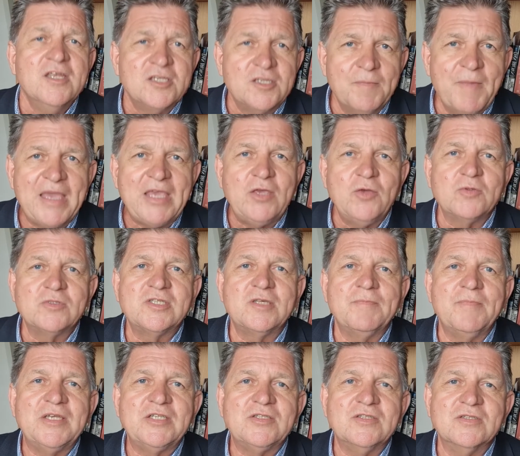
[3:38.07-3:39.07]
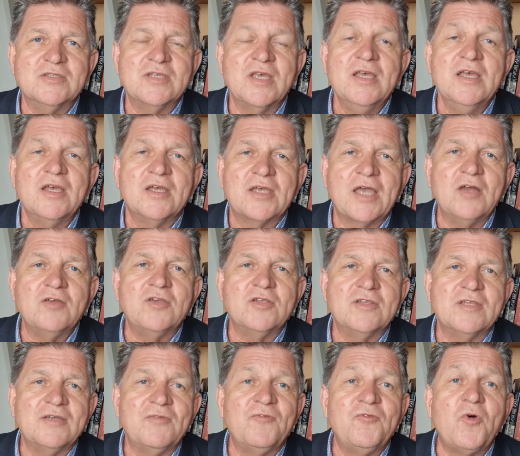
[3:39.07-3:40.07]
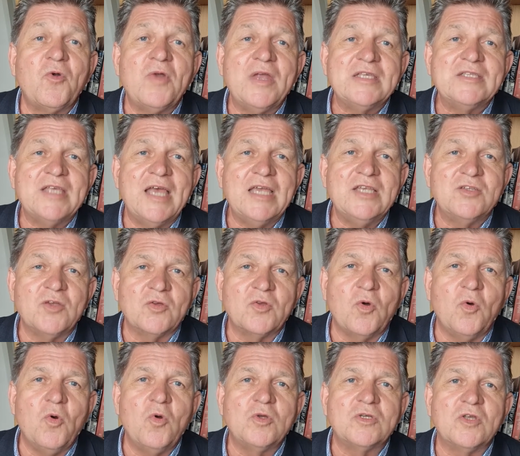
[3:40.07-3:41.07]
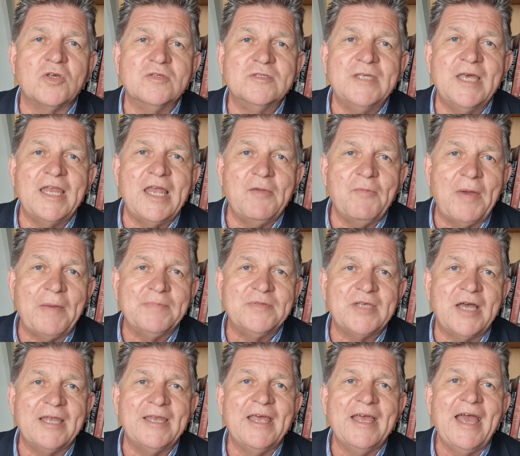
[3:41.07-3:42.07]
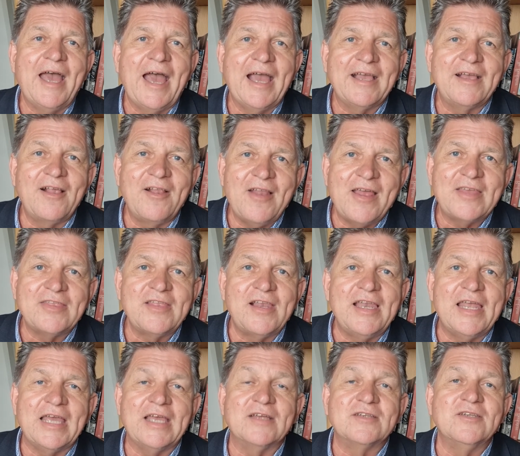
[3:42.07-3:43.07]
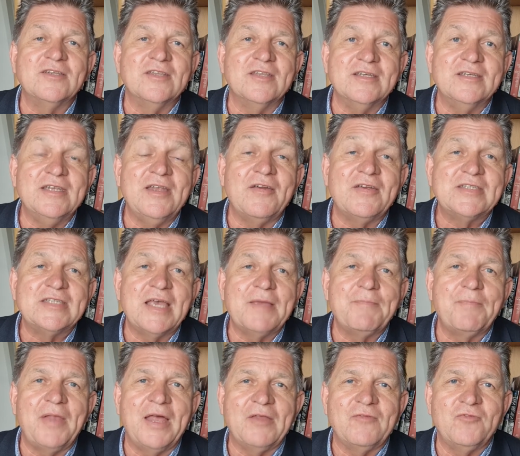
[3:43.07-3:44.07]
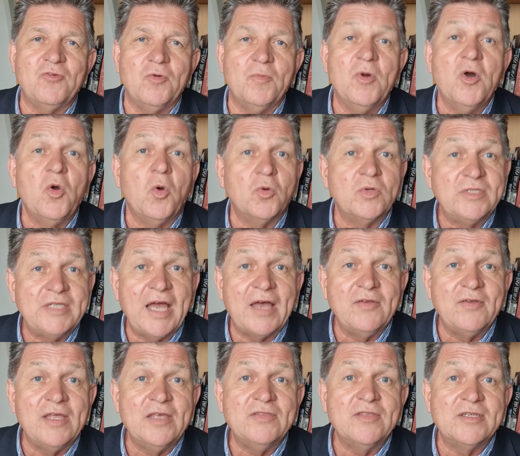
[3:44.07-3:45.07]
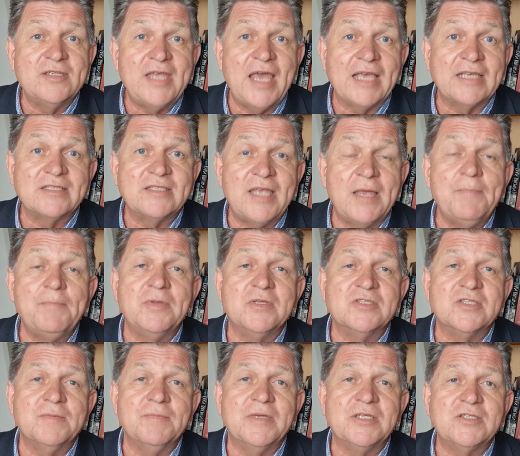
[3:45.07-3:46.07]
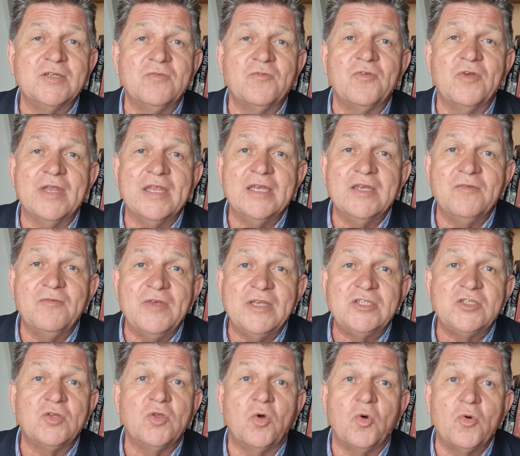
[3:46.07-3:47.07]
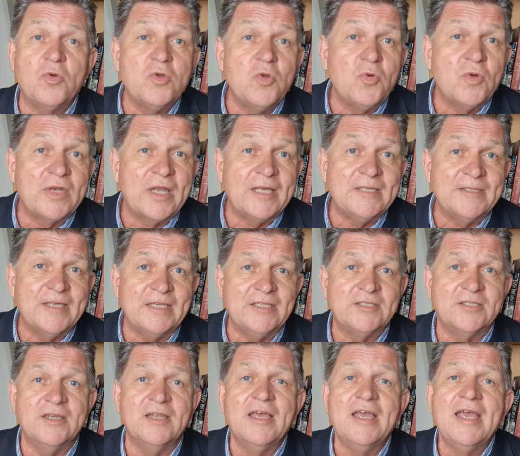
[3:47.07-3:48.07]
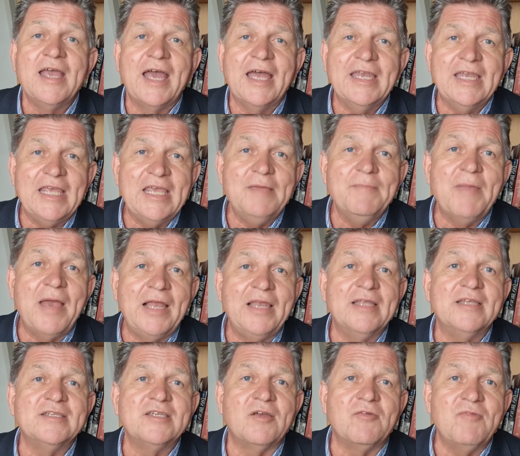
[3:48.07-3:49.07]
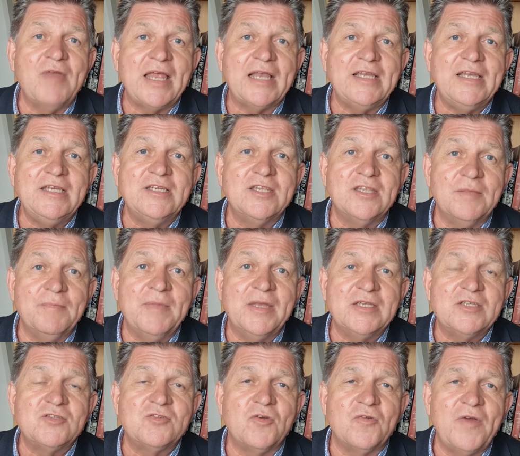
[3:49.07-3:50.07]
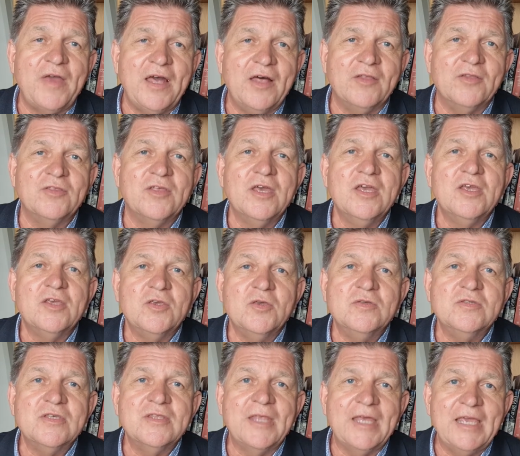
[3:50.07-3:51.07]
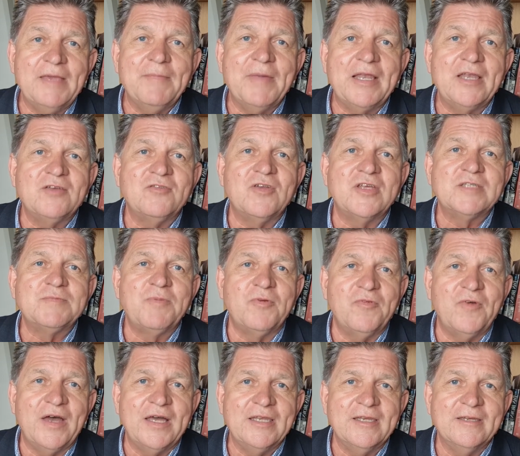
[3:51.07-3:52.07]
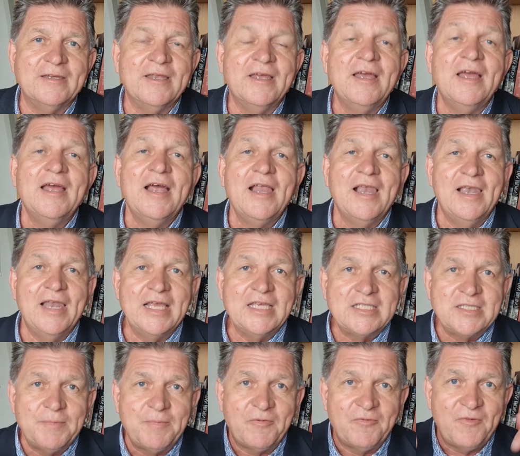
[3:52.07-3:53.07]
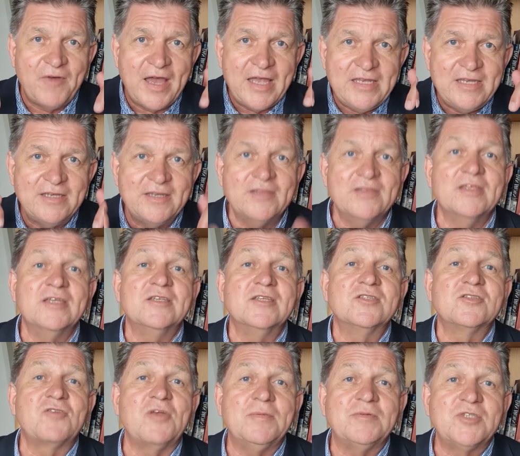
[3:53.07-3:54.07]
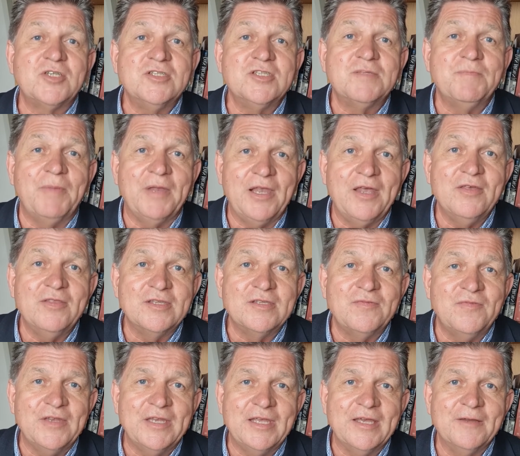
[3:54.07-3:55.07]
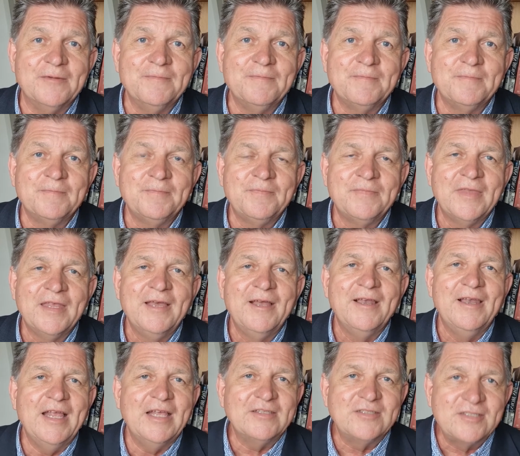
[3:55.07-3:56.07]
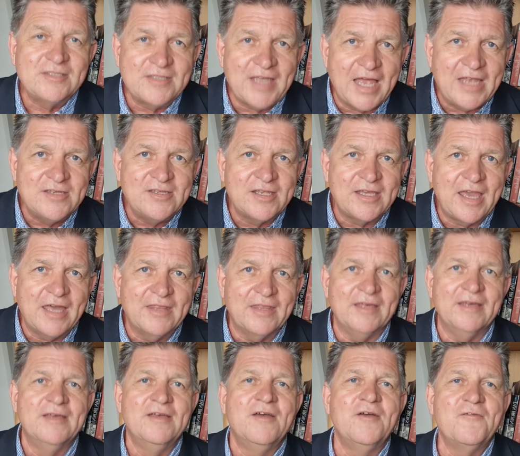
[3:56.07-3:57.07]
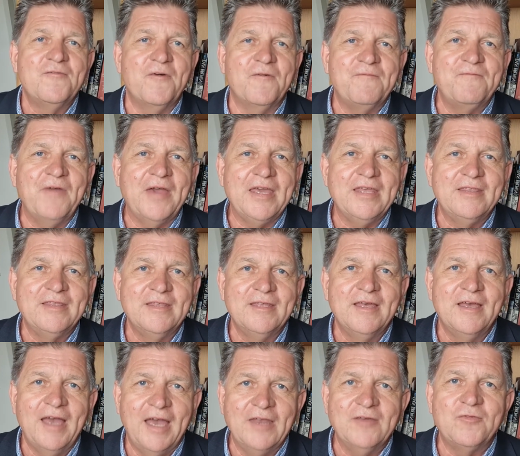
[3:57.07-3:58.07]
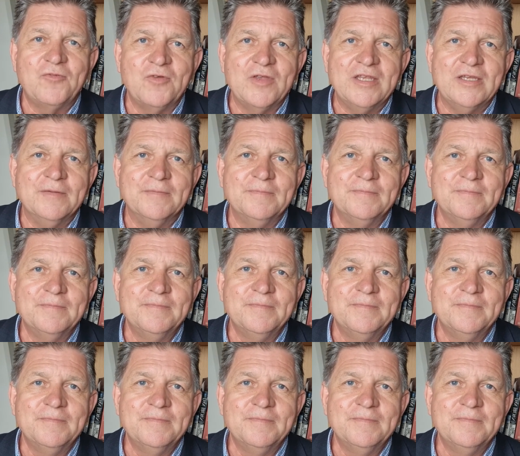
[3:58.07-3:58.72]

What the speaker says: To make your submissions, go to the 4sa.org.za website and click the link to the Dear SA platform, or download the text template submission for an individual or an organisation and email it directly to the Minister of Health using the email address provided. Links are provided in the descriptions below this video. Let's stand together for faith and freedom.